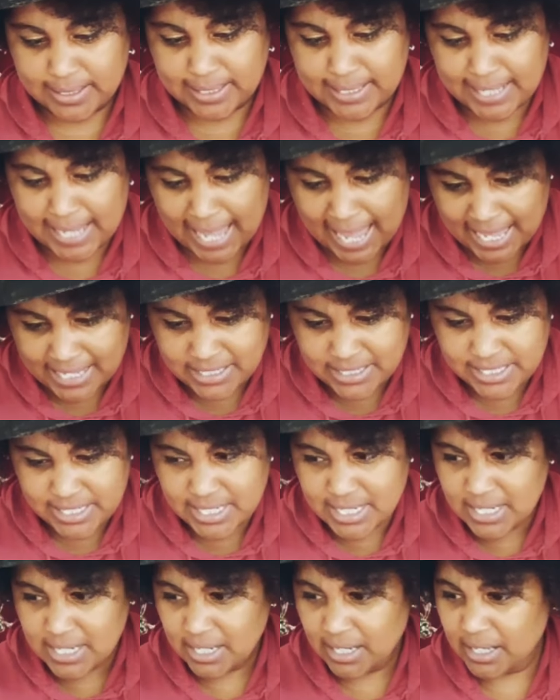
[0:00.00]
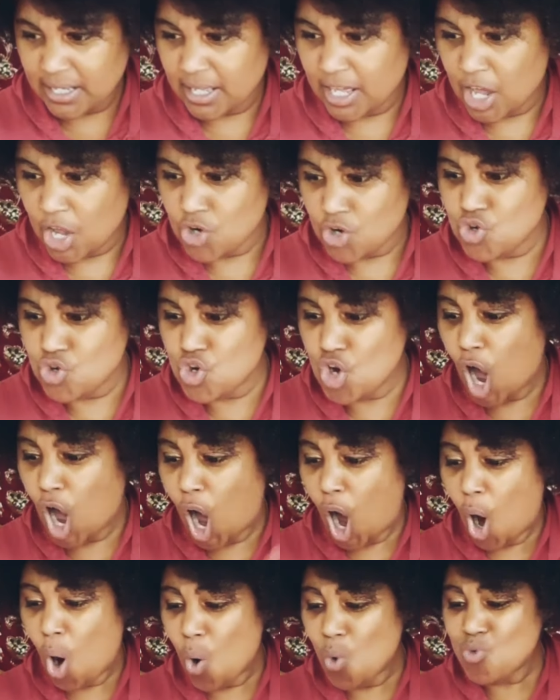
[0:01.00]
Candy?
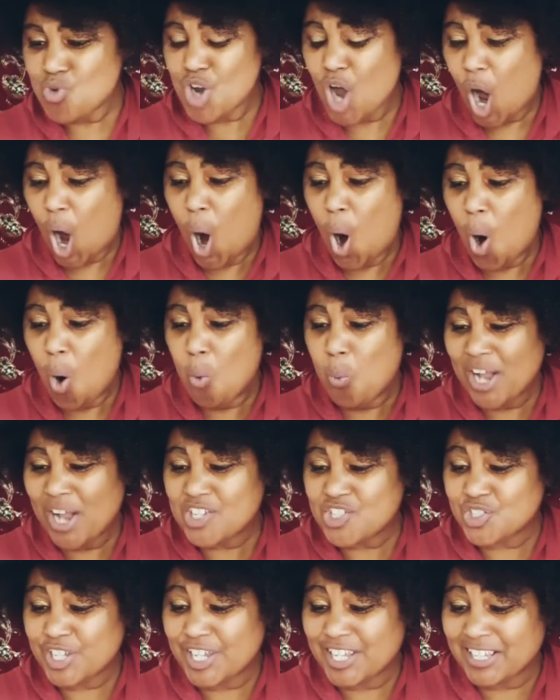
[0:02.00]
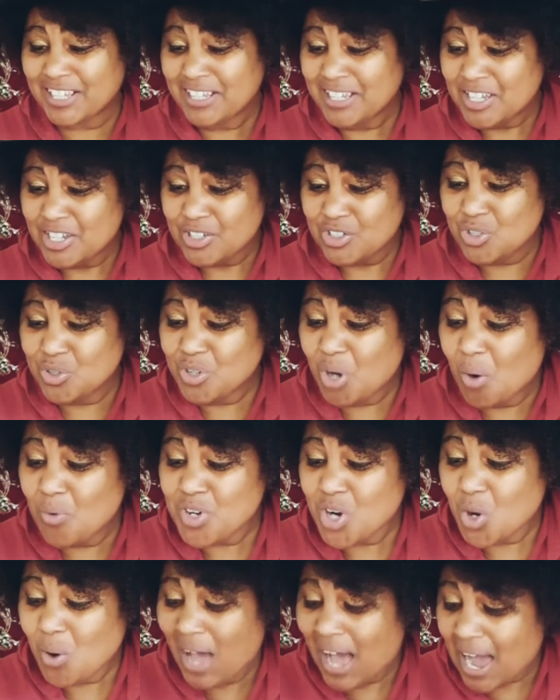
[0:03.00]
No, no, Witchling! You
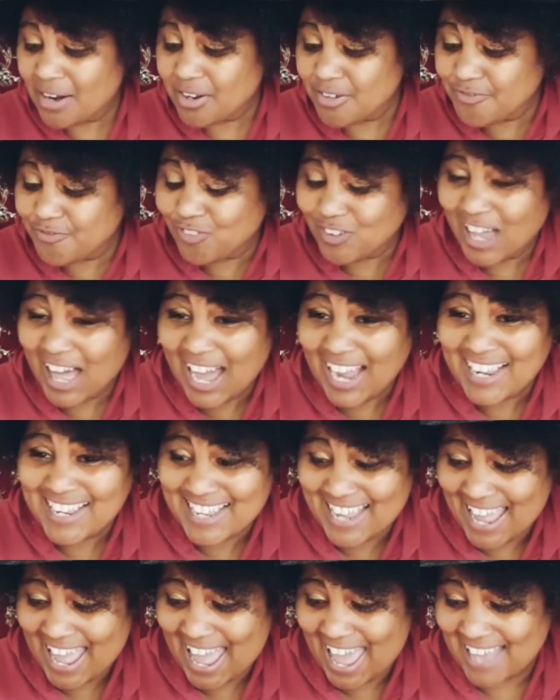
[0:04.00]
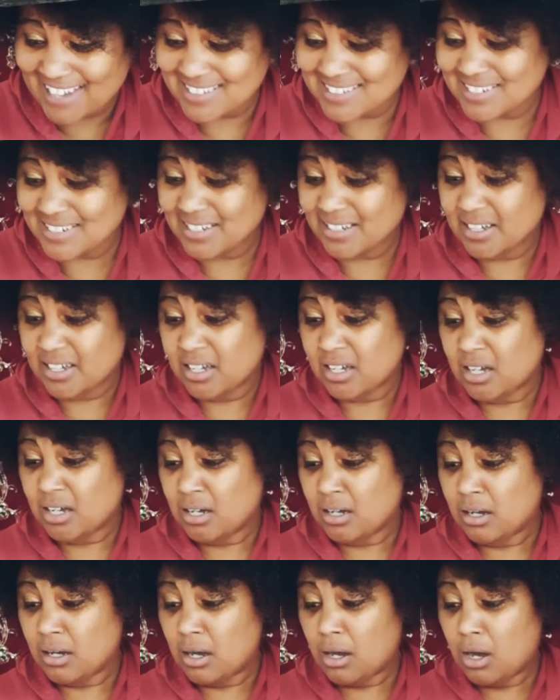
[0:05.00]
don't know how to fly yet!
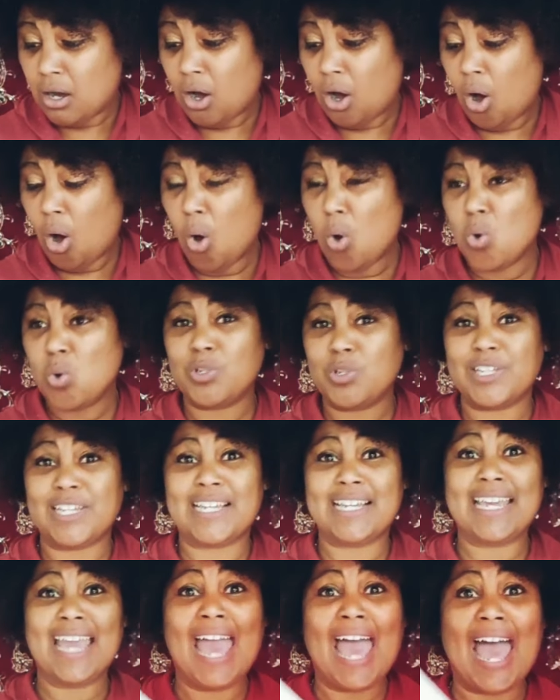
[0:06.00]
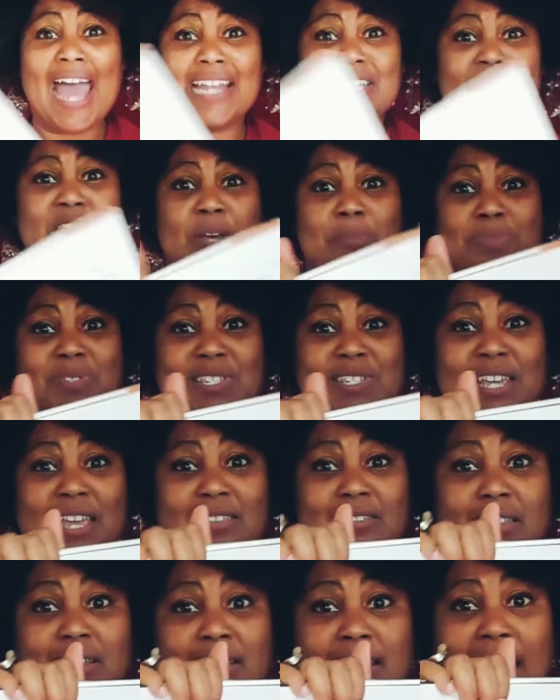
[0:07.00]
Holy catnip,
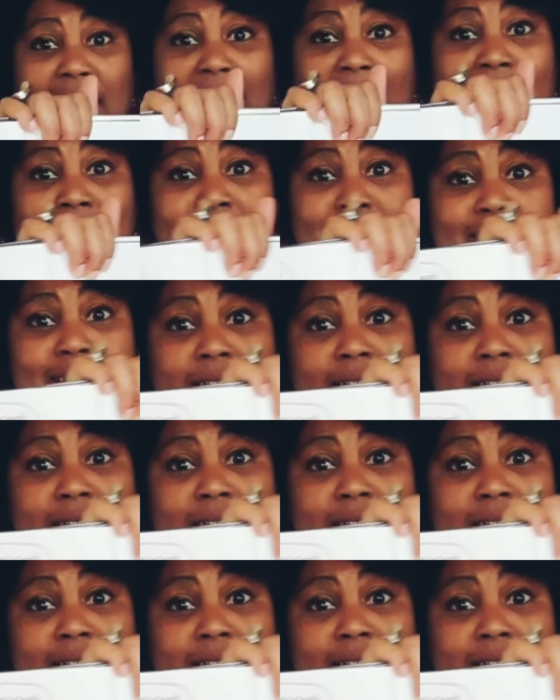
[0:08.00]
said the cat.